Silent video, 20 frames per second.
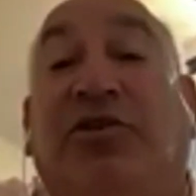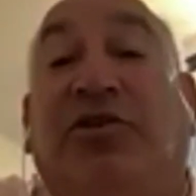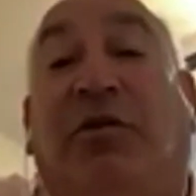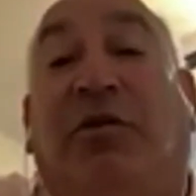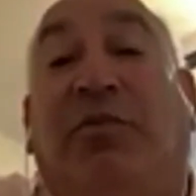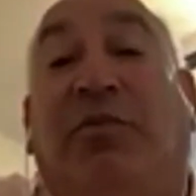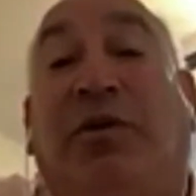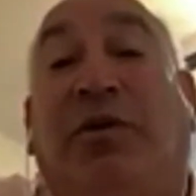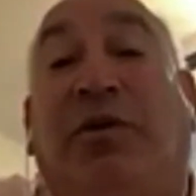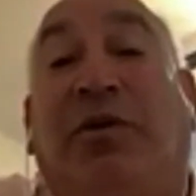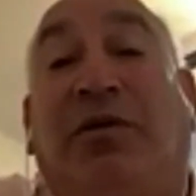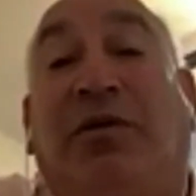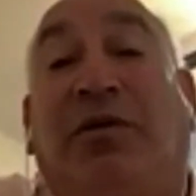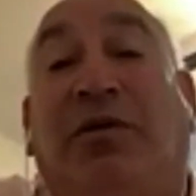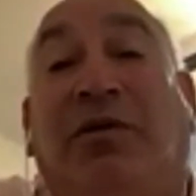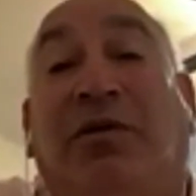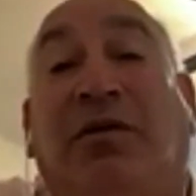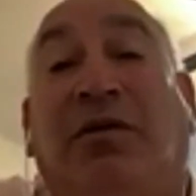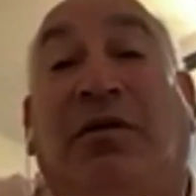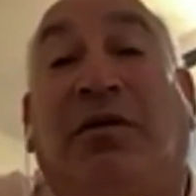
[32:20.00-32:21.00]
great job.
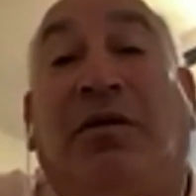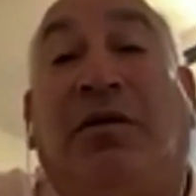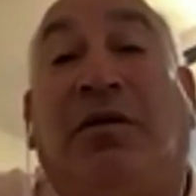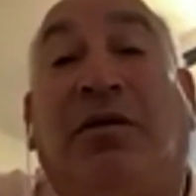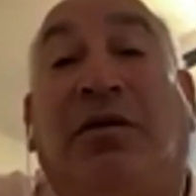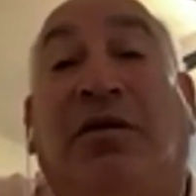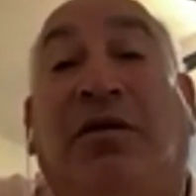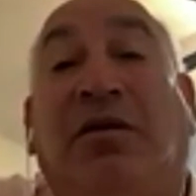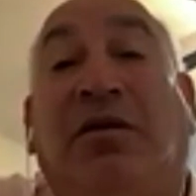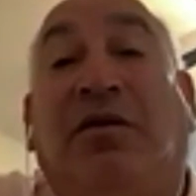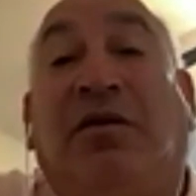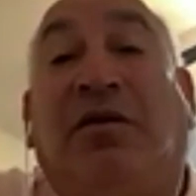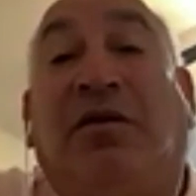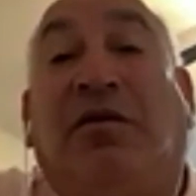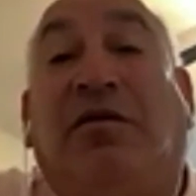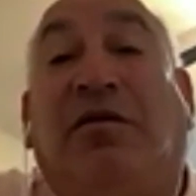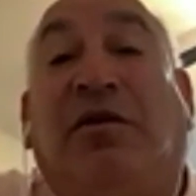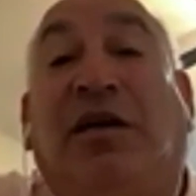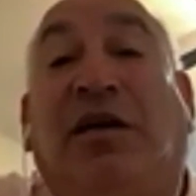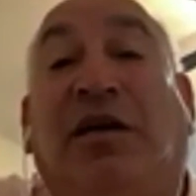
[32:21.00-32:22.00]

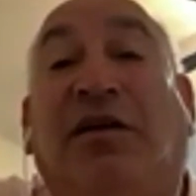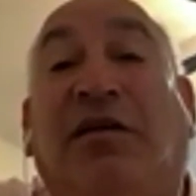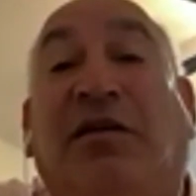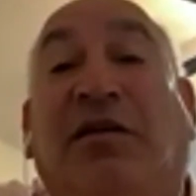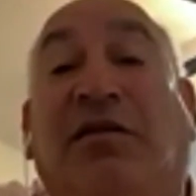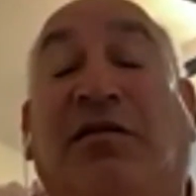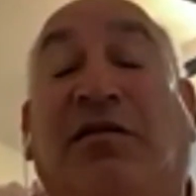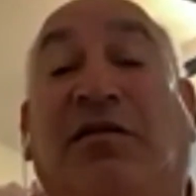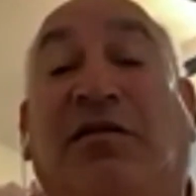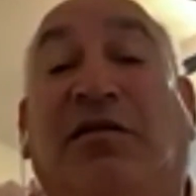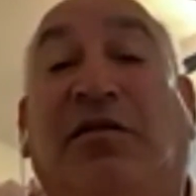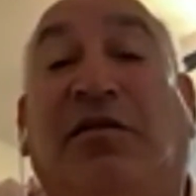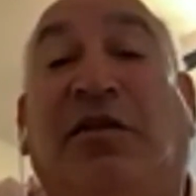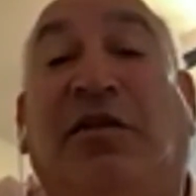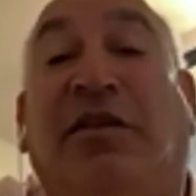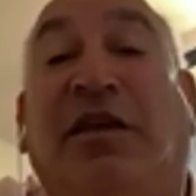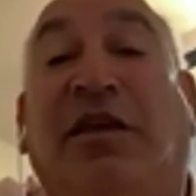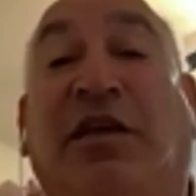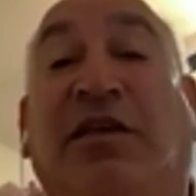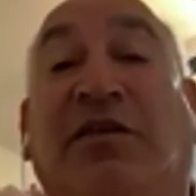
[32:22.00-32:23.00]
All right. And I
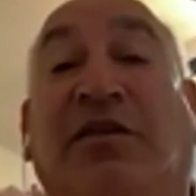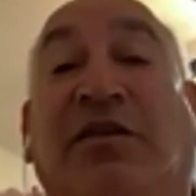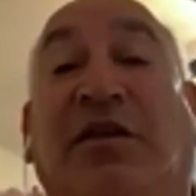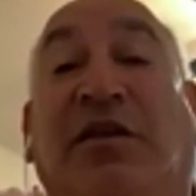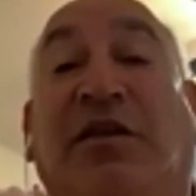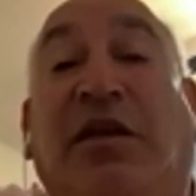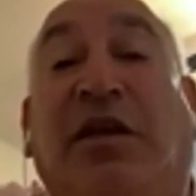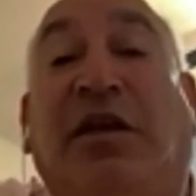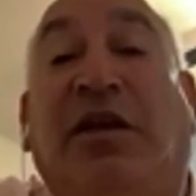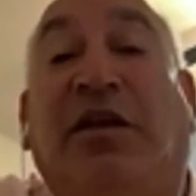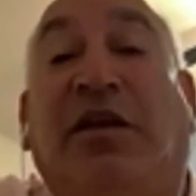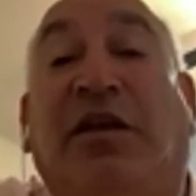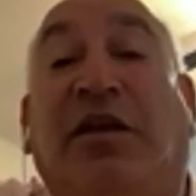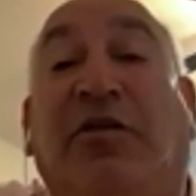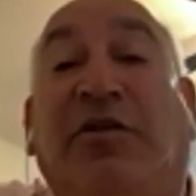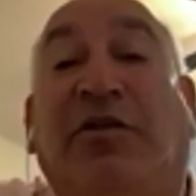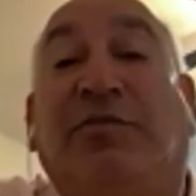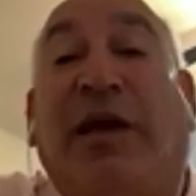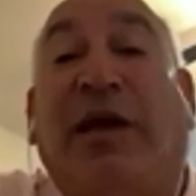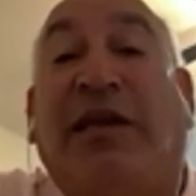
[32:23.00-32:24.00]
think he's
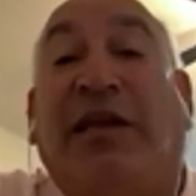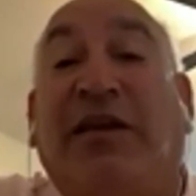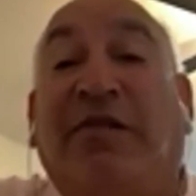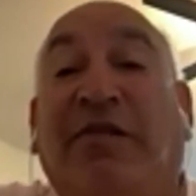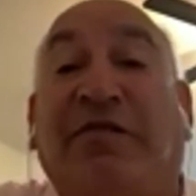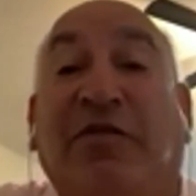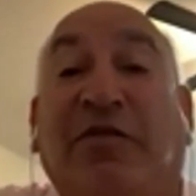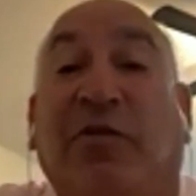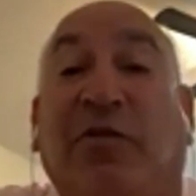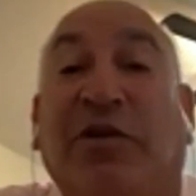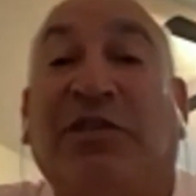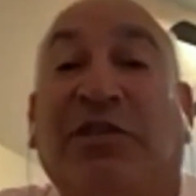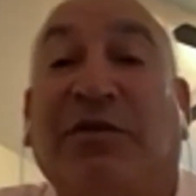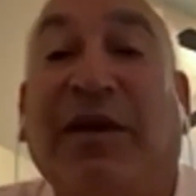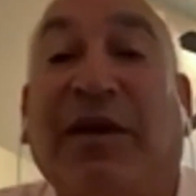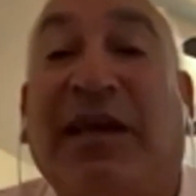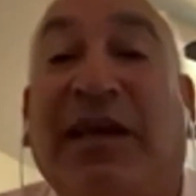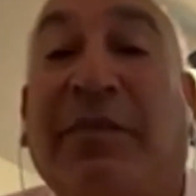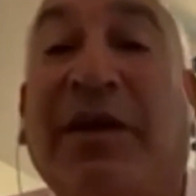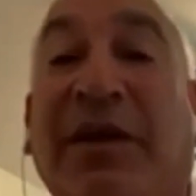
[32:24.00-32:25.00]
made enough noise to make
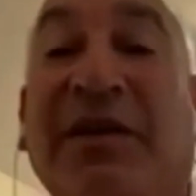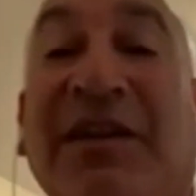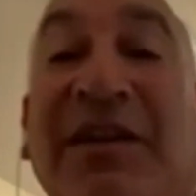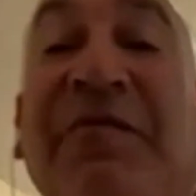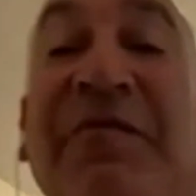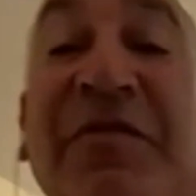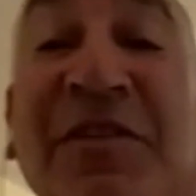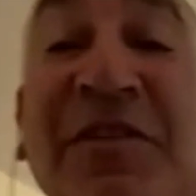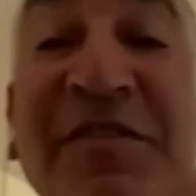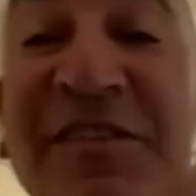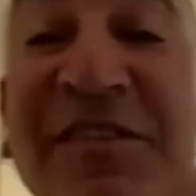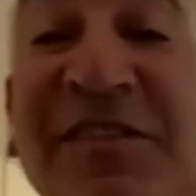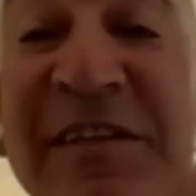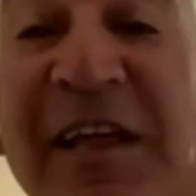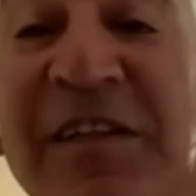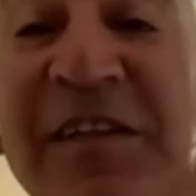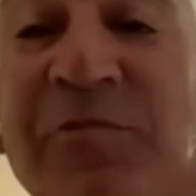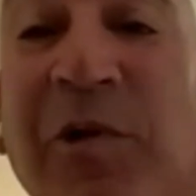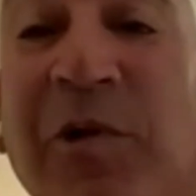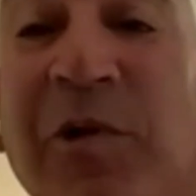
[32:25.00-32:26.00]
a bit of difference. And
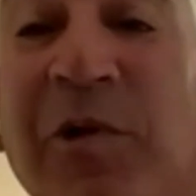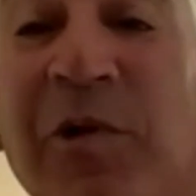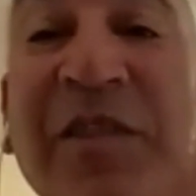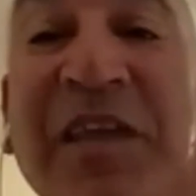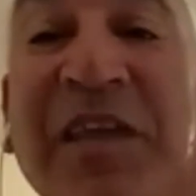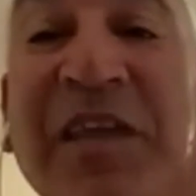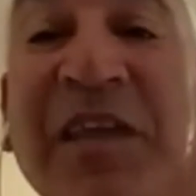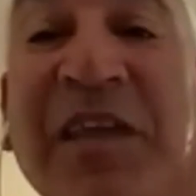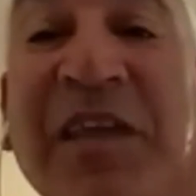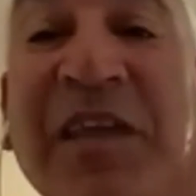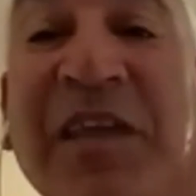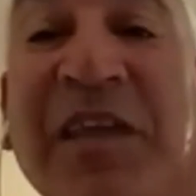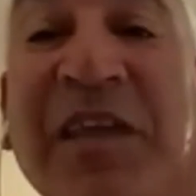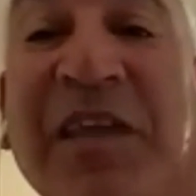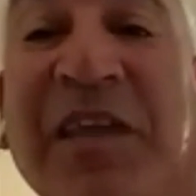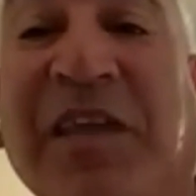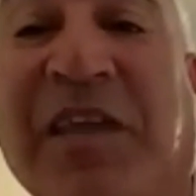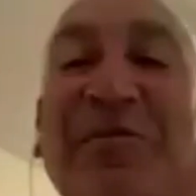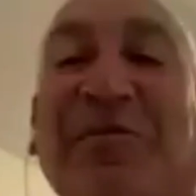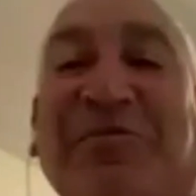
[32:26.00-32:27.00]
that's what I think in life we
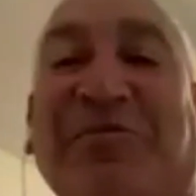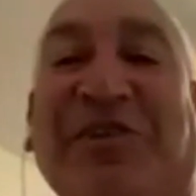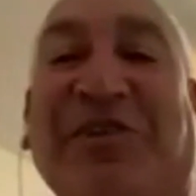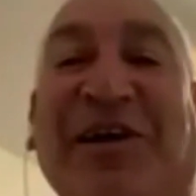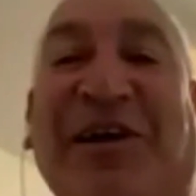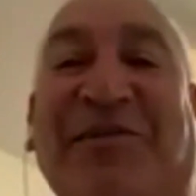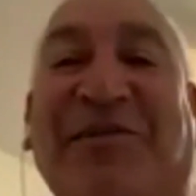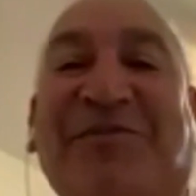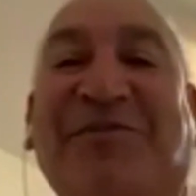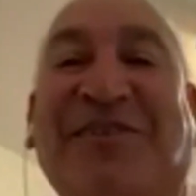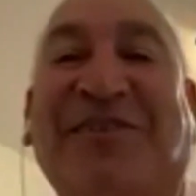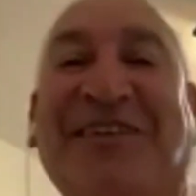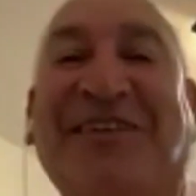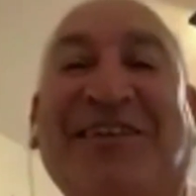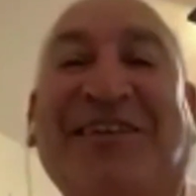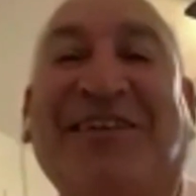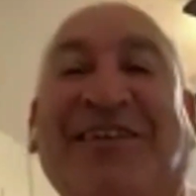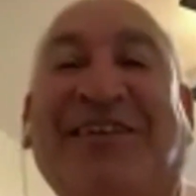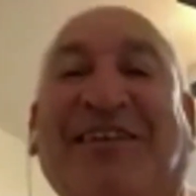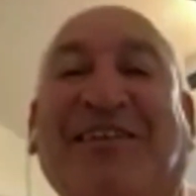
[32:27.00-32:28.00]
need to do sometimes.
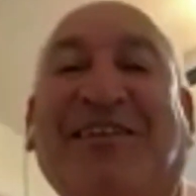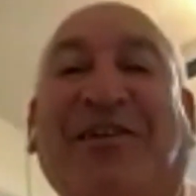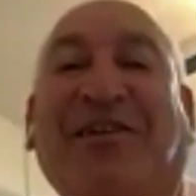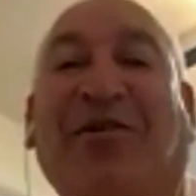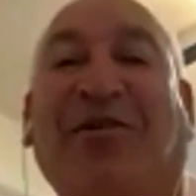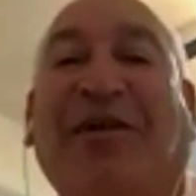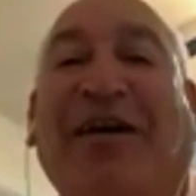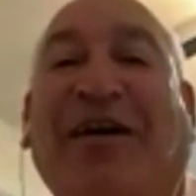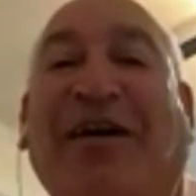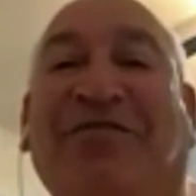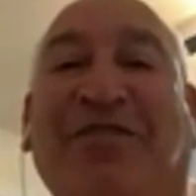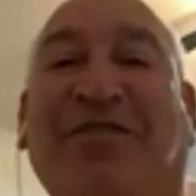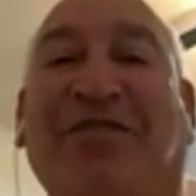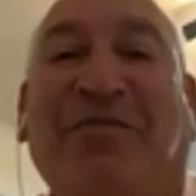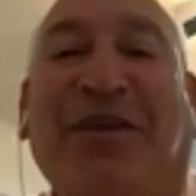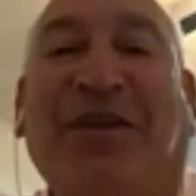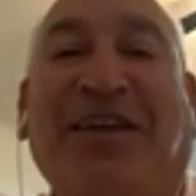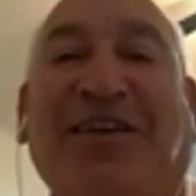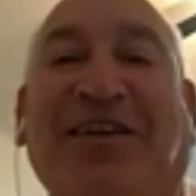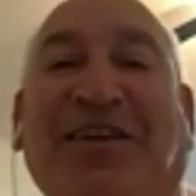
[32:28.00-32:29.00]
Don't have to
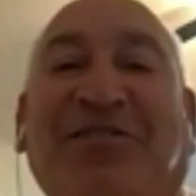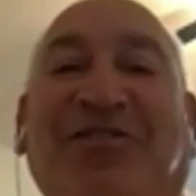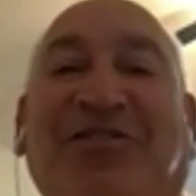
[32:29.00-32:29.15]
be